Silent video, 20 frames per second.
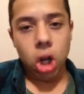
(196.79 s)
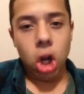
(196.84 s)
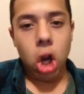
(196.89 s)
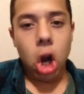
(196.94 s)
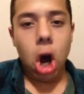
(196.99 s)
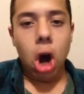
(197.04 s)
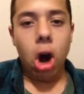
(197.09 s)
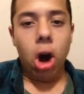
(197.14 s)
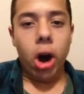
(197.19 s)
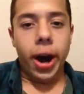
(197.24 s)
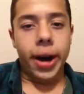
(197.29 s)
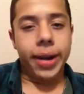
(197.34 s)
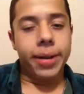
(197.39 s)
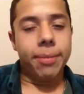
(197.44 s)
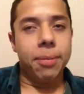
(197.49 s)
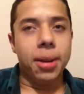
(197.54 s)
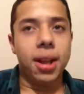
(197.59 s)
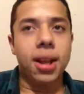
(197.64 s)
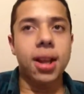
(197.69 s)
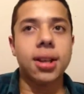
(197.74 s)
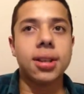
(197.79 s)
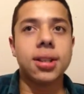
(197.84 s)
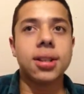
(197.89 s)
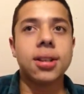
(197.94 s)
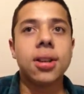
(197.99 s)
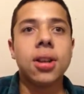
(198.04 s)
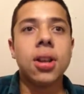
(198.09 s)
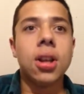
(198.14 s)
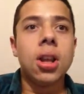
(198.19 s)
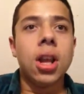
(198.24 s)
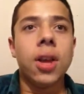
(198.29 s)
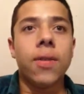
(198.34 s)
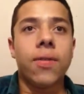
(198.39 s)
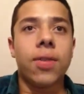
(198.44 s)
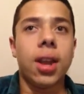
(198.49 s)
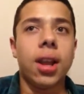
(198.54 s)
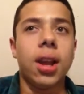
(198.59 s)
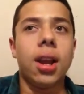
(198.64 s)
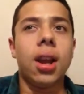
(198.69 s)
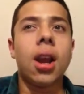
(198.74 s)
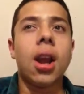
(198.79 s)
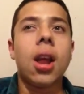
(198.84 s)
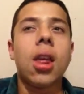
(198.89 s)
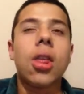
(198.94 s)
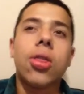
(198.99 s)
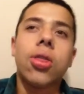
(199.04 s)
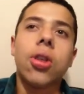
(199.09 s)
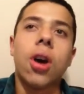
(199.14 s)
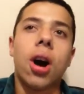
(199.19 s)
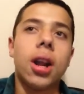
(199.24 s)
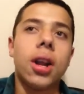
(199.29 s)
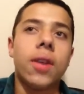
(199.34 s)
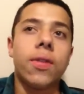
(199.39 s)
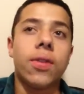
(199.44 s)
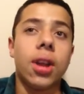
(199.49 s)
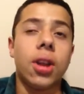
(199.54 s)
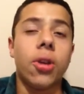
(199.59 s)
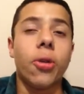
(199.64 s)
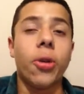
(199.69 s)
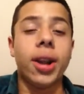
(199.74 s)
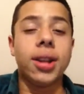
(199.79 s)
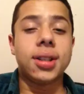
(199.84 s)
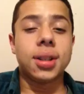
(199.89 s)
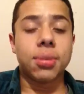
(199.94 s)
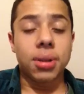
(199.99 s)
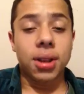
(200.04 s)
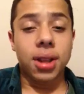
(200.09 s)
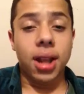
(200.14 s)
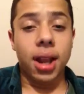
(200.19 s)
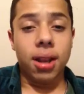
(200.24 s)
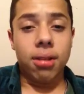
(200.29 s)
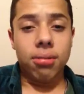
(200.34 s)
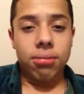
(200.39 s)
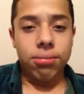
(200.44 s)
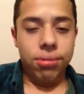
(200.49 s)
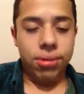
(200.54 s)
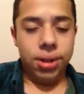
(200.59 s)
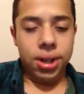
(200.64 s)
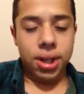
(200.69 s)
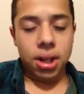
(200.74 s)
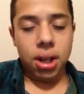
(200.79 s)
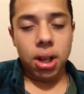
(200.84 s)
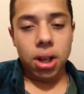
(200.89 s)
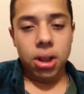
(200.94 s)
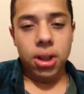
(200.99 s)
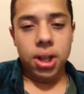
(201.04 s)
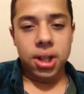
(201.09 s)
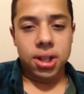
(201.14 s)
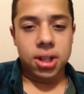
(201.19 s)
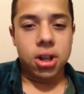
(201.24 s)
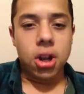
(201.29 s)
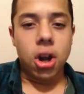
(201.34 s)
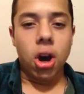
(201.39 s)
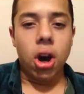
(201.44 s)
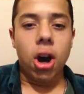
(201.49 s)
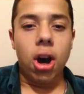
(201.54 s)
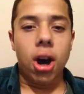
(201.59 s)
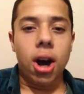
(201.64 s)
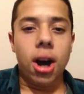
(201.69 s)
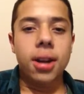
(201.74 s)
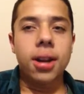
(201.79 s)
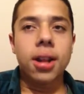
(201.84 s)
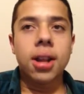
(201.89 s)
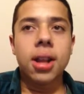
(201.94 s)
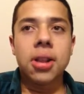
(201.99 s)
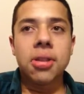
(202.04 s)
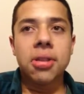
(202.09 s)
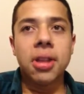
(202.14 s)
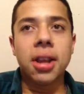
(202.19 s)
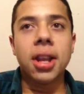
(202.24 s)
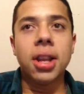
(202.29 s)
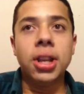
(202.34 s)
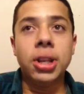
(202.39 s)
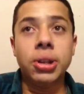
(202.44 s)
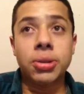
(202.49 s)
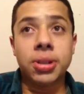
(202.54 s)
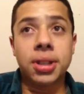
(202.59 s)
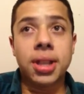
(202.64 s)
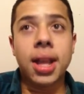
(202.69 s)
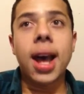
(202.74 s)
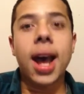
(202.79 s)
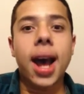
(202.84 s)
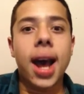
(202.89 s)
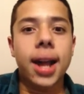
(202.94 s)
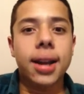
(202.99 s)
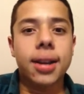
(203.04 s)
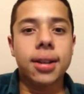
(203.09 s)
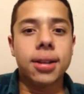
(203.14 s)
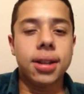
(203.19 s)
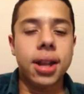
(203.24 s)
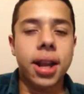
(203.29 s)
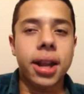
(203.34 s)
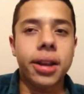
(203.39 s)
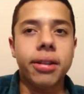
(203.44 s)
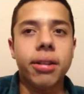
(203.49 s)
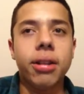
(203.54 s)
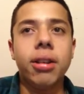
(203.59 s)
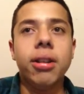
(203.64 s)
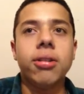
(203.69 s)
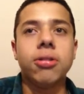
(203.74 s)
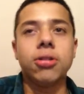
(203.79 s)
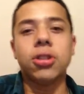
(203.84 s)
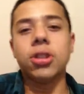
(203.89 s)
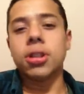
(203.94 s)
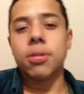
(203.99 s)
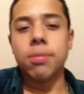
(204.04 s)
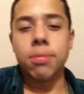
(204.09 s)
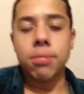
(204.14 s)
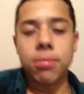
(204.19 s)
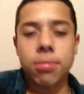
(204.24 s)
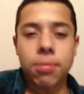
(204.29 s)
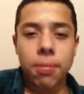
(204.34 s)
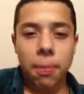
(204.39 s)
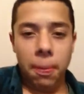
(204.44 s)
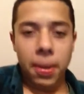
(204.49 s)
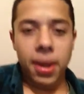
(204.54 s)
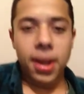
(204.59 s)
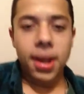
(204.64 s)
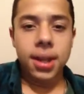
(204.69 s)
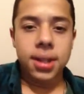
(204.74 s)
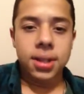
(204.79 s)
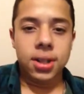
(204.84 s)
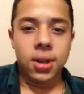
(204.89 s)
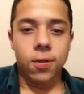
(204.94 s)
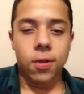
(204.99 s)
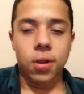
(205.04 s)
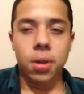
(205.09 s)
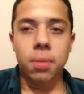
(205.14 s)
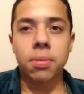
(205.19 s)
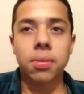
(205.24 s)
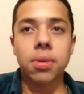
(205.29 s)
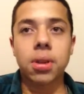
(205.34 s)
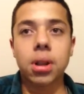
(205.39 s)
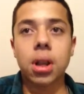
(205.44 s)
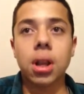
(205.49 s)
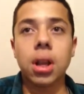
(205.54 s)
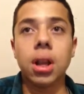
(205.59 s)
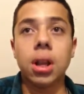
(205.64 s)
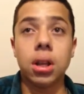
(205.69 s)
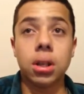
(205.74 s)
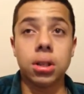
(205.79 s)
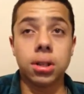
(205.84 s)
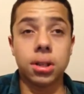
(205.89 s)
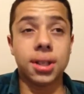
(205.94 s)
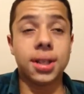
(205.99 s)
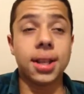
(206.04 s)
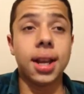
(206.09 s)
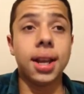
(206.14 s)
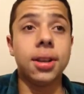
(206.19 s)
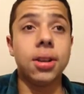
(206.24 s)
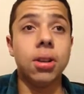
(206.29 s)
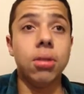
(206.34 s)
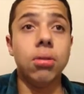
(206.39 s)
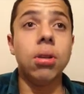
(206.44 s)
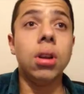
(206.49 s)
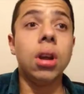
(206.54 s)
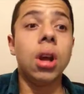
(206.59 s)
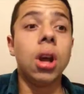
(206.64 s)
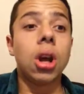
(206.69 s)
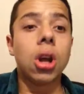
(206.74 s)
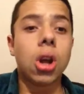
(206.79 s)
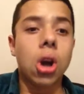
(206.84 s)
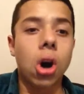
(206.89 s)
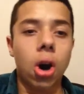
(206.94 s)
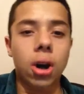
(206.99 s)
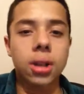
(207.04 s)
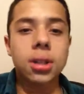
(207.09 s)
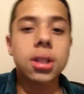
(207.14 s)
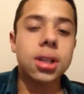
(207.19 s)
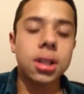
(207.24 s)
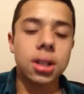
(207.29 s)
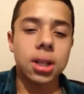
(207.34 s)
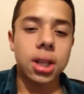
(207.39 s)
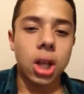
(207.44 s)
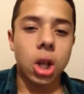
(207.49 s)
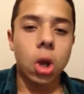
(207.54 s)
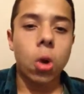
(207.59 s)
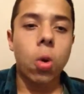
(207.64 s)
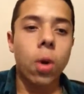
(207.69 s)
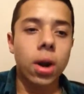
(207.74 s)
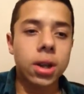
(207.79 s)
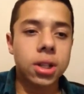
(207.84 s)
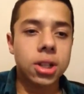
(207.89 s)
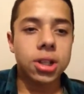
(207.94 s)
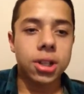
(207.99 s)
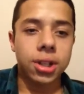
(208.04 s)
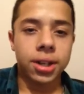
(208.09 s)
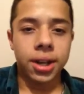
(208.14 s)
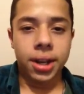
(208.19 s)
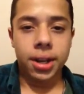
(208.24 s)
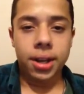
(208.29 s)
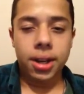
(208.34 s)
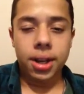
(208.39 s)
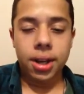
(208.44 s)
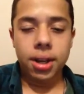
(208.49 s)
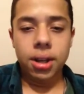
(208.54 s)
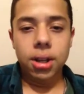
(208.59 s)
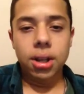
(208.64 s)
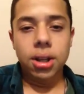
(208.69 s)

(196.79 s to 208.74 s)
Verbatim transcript: God, because if they thought if they create something like the, this god, they can use that, and it'll just be easier for them instead to constantly question it.